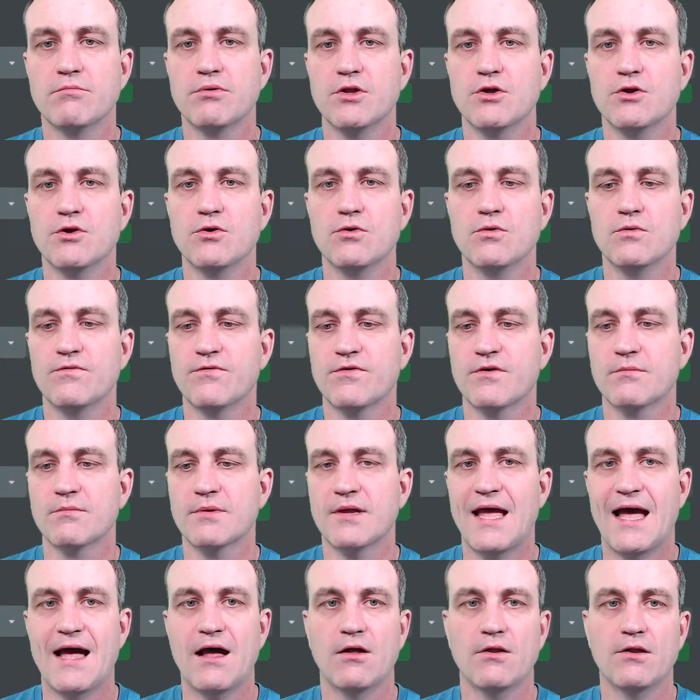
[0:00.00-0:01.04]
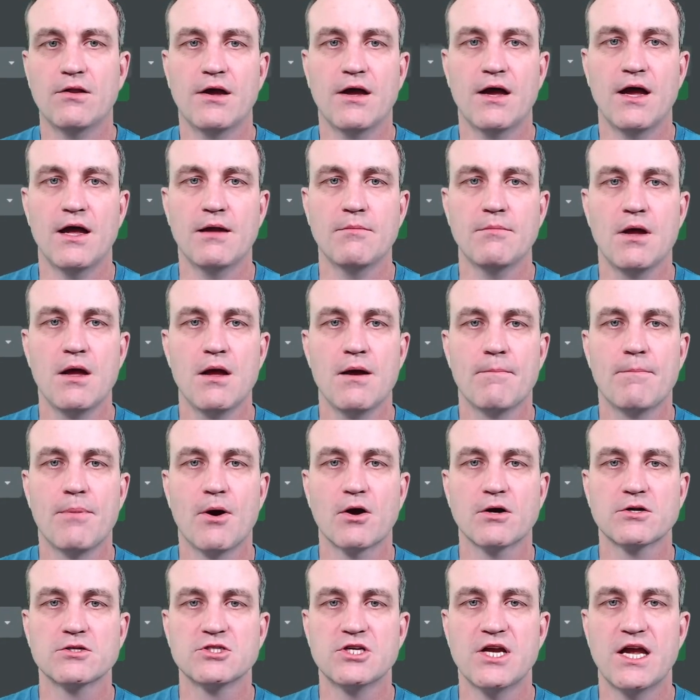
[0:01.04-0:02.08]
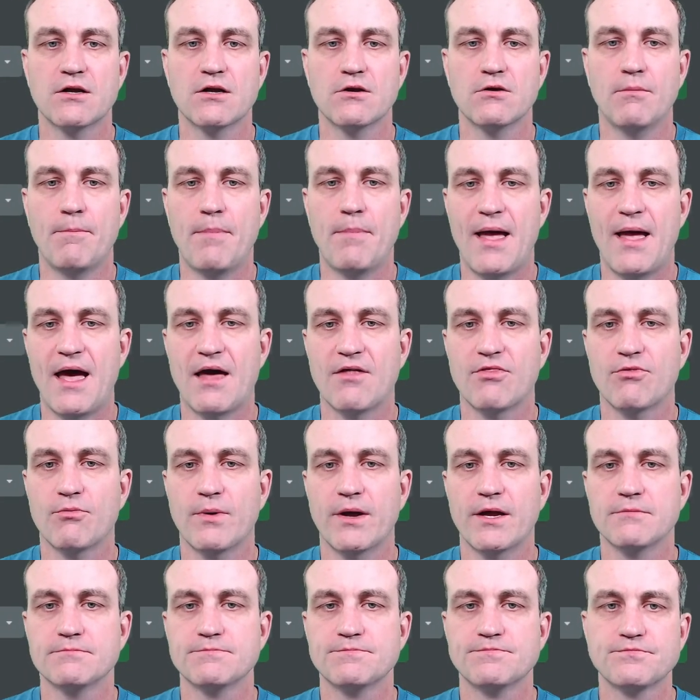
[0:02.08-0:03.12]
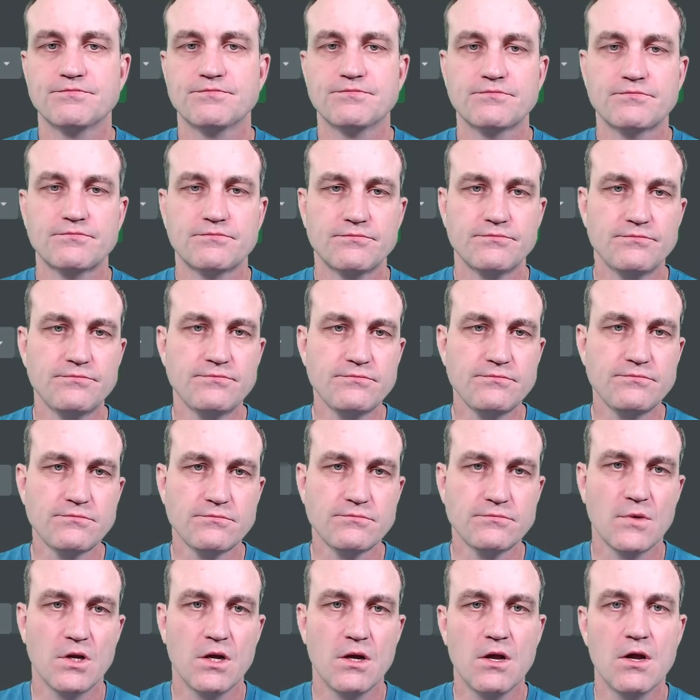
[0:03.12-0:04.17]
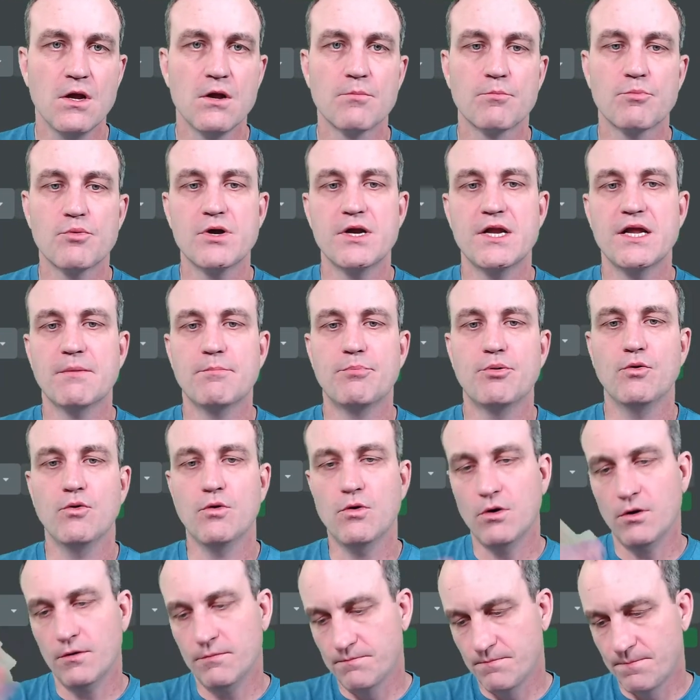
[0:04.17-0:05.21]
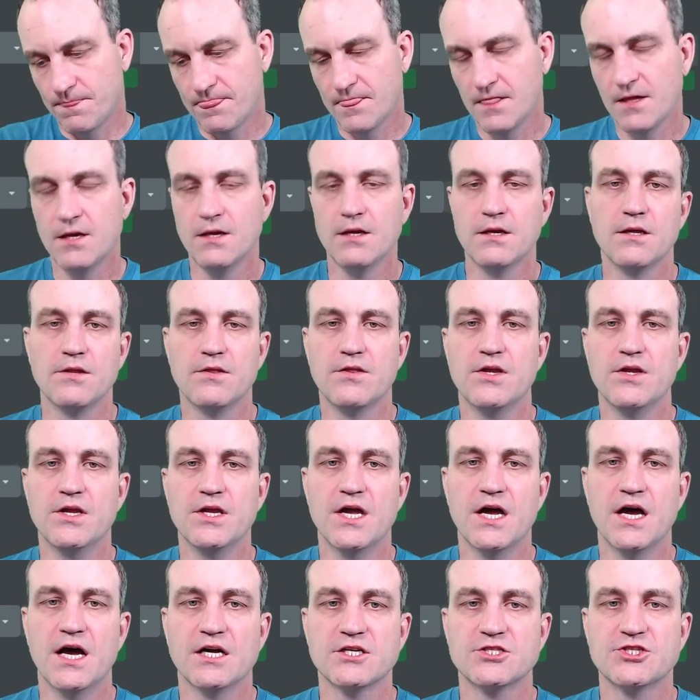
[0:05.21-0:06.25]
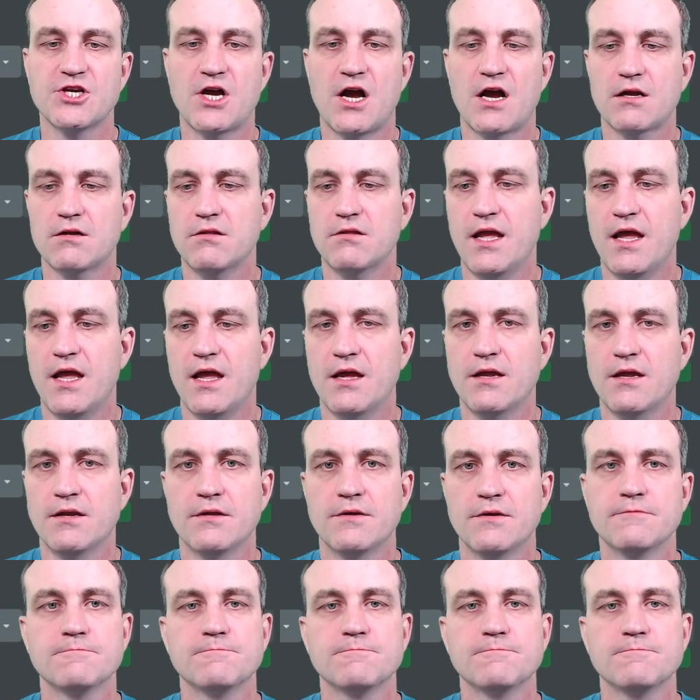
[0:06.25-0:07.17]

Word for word: blue from Kaldheim. Bark Channel Pathway. Breeding Pool. The shock land.